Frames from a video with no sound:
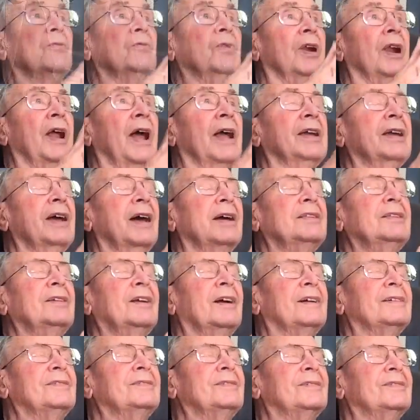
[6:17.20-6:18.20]
when I got
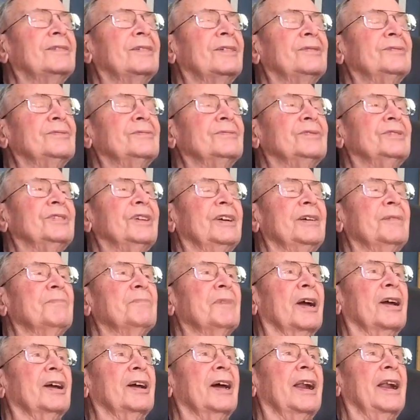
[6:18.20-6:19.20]
there, I thought, oh, gee,
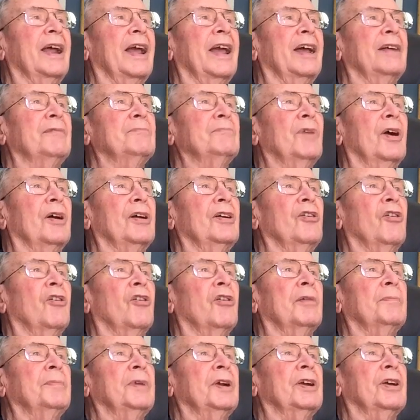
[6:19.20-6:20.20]
am I going to end my
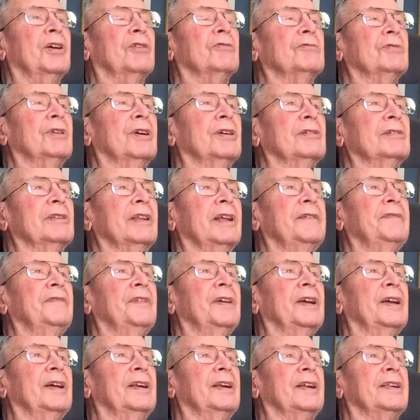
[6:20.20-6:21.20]
army career
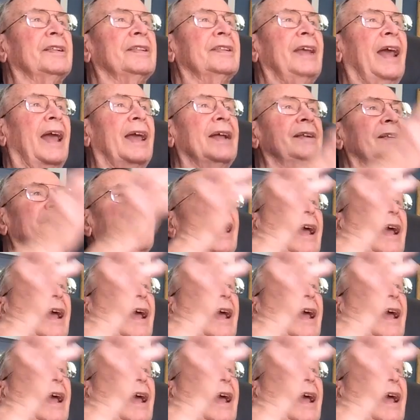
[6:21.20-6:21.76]
living in a tent